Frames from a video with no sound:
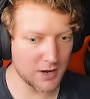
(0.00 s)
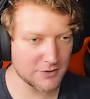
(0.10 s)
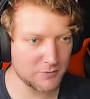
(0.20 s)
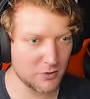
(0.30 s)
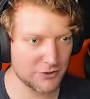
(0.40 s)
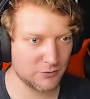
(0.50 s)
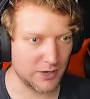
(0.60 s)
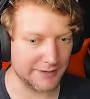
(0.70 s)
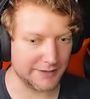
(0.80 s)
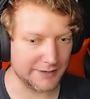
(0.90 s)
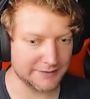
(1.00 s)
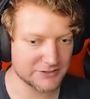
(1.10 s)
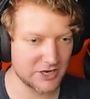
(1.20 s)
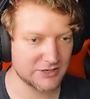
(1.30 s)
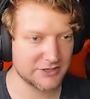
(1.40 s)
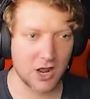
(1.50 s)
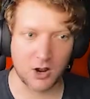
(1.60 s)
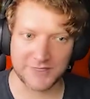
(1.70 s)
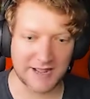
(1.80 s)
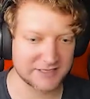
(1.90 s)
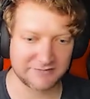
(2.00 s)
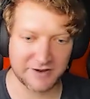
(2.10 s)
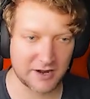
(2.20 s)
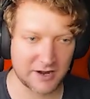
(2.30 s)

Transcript: are there more than one? That is not... No, that's not fair.